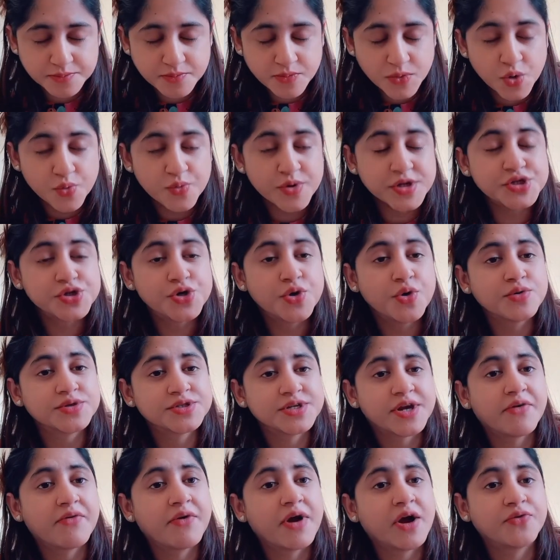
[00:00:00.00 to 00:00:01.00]
which goes
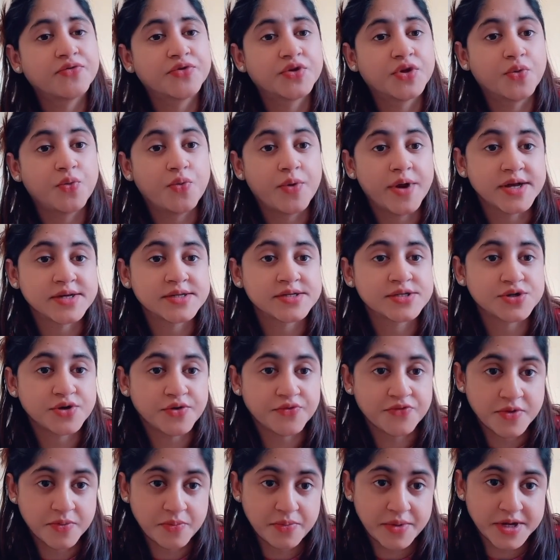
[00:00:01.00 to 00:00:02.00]
around the waist
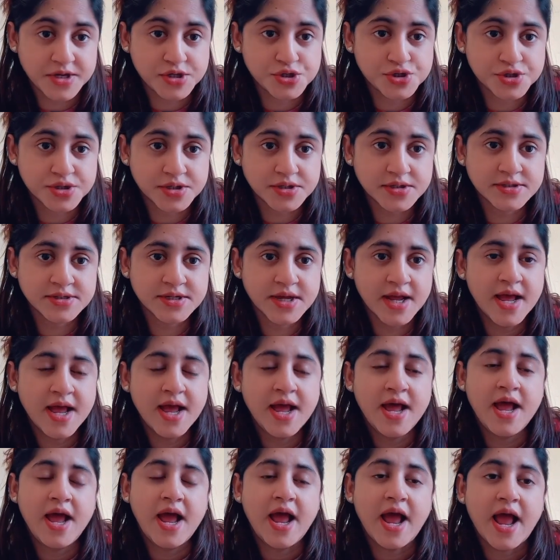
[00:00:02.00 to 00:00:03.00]
of the patient,
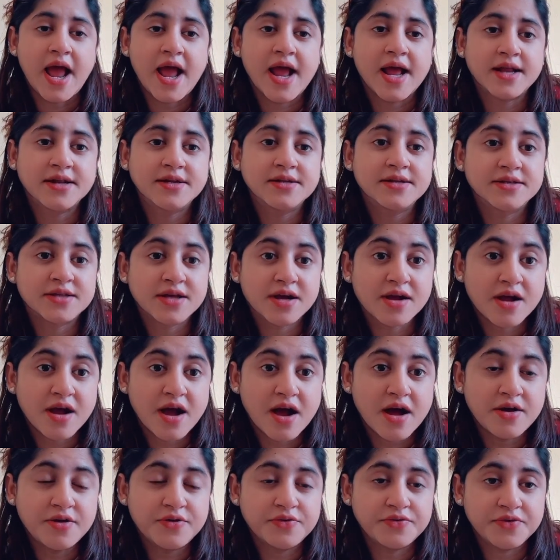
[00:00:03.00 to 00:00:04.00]
and the
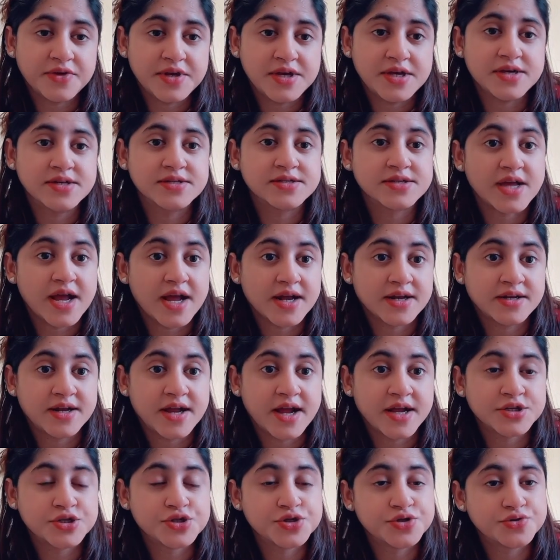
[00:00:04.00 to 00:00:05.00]
cuff is
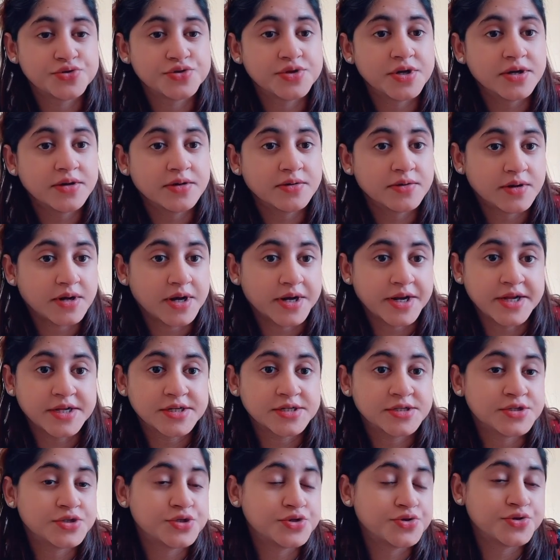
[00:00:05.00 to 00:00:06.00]
attached to
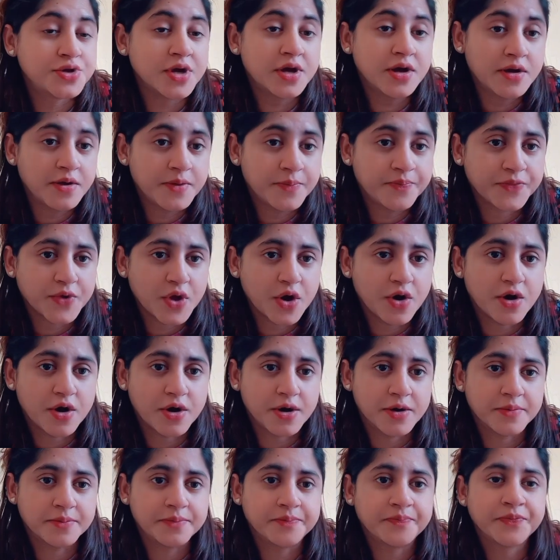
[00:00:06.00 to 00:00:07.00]
connected to the
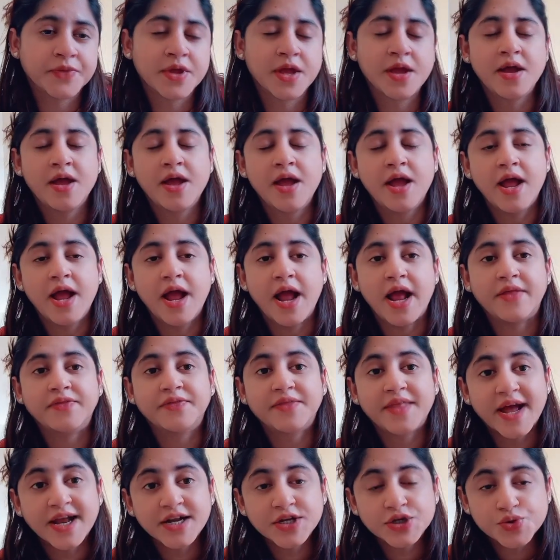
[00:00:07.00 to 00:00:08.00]
arm.
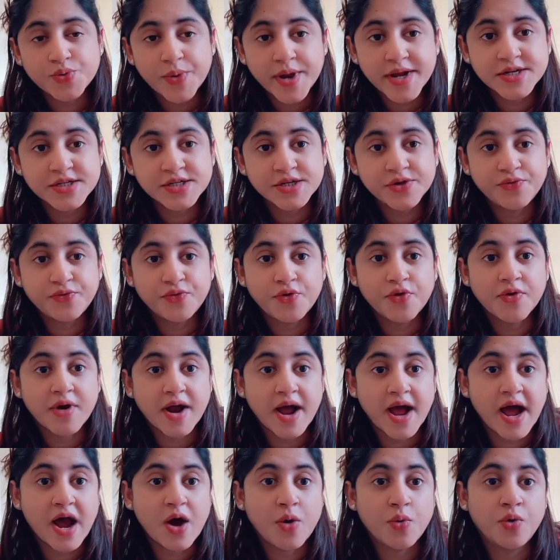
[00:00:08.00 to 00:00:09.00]
And that
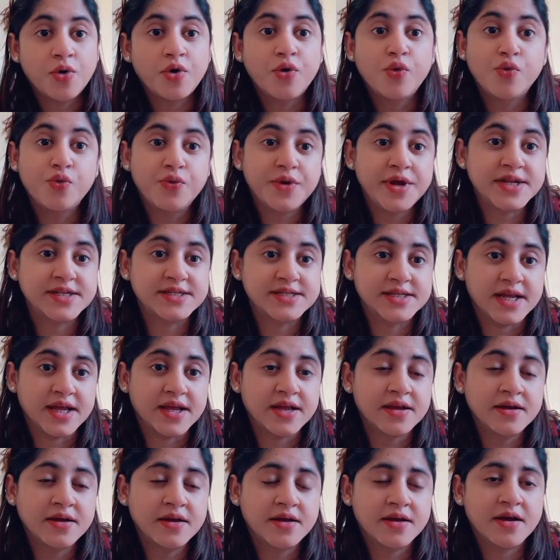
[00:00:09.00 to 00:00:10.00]
24-hour
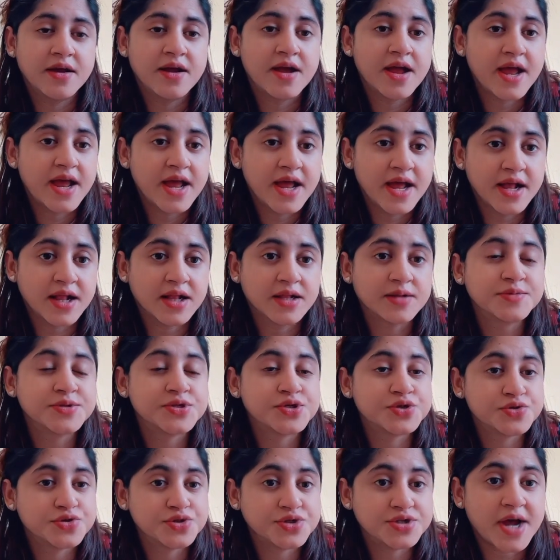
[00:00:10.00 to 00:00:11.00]
reading helps
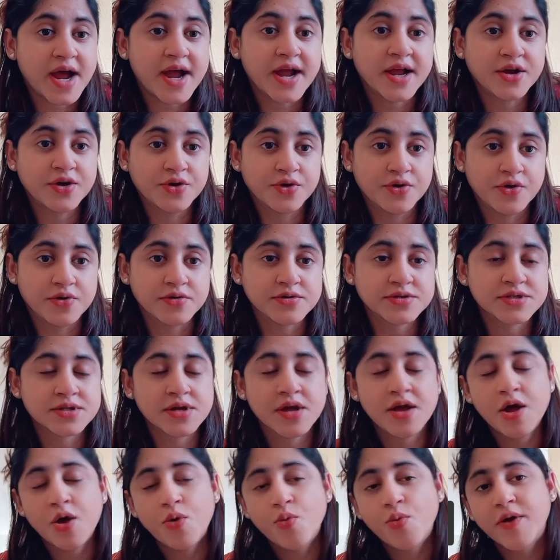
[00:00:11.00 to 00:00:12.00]
to diagnose
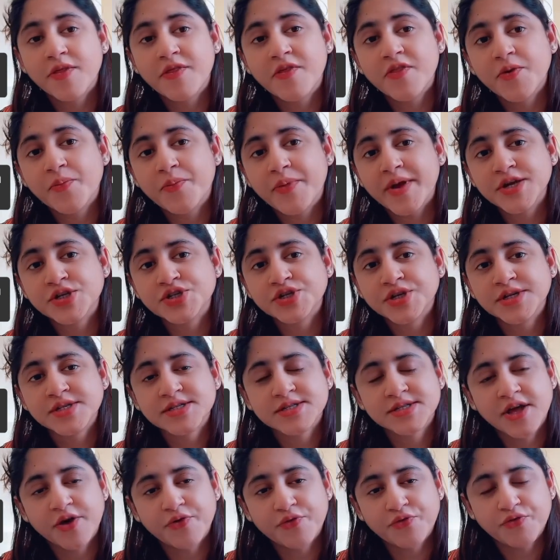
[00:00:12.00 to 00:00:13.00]
whether the patient is
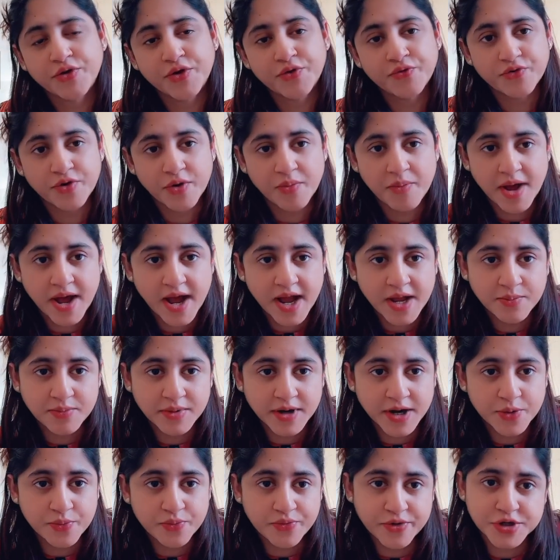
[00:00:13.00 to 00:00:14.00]
suffering from high
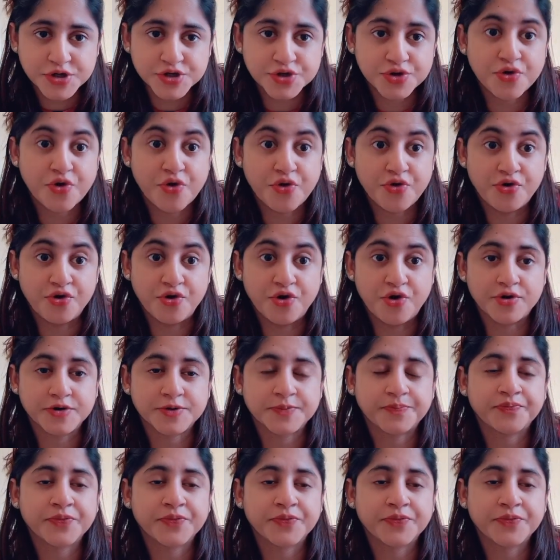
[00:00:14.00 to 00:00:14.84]
blood pressure or not.